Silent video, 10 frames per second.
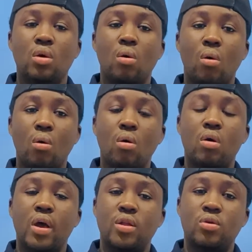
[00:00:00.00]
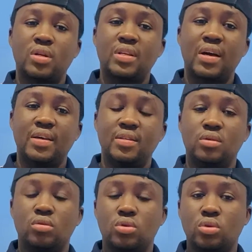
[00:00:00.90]
Or a doctor in the
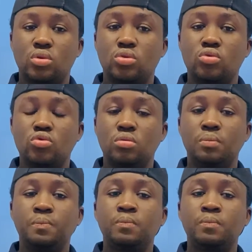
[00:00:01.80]
consulting room